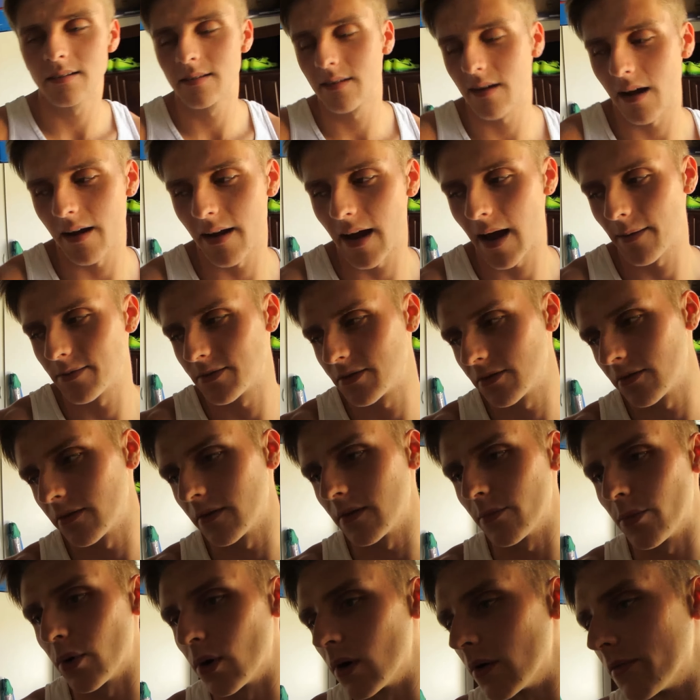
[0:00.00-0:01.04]
it's not
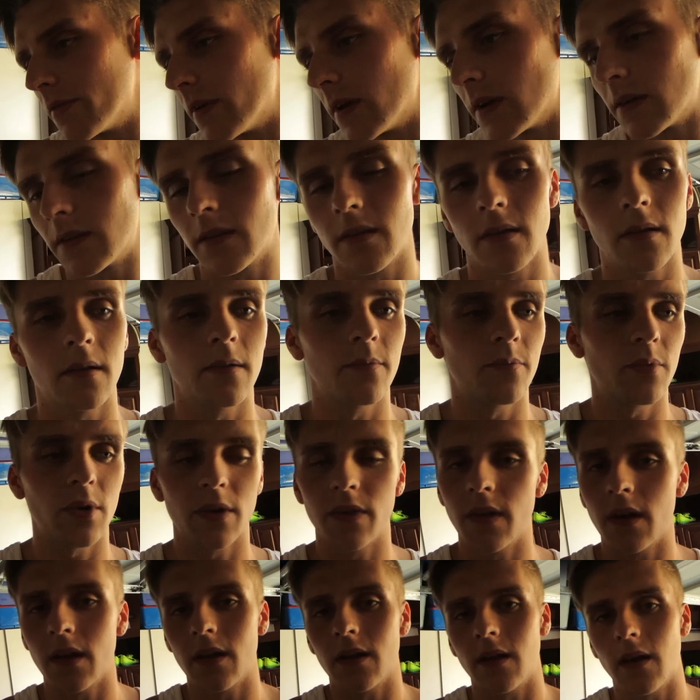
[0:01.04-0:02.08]
absolutely perfect,
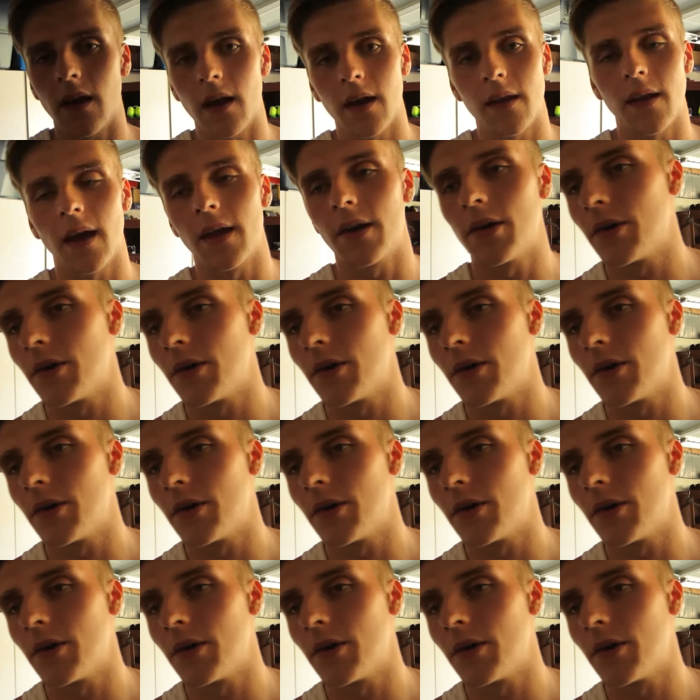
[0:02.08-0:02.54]
but then again, I